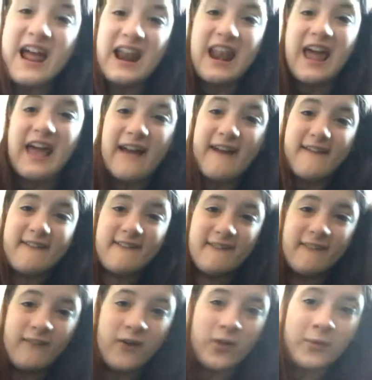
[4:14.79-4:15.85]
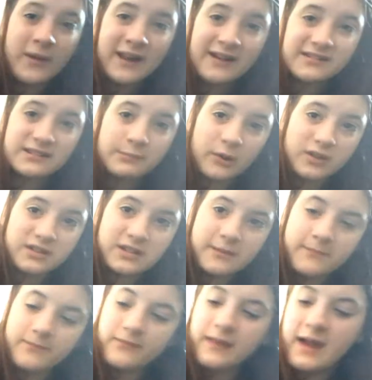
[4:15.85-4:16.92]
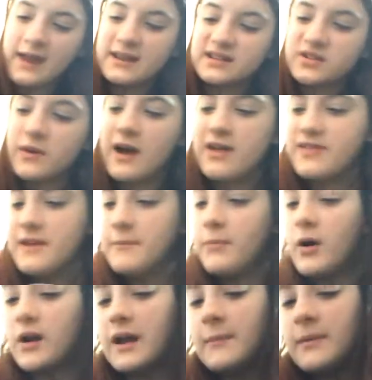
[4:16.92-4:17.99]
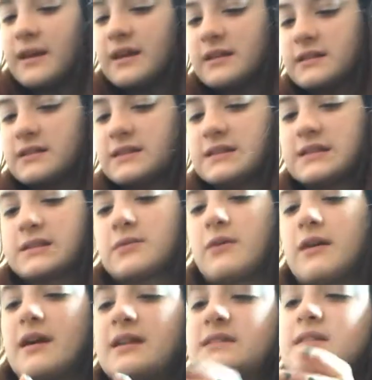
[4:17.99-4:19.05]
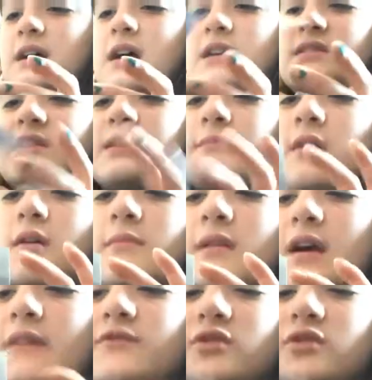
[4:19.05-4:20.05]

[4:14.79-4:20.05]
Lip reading: like all the way down to the bottom. And it's quite a thin pocket, but it's quite nice. So at the moment I've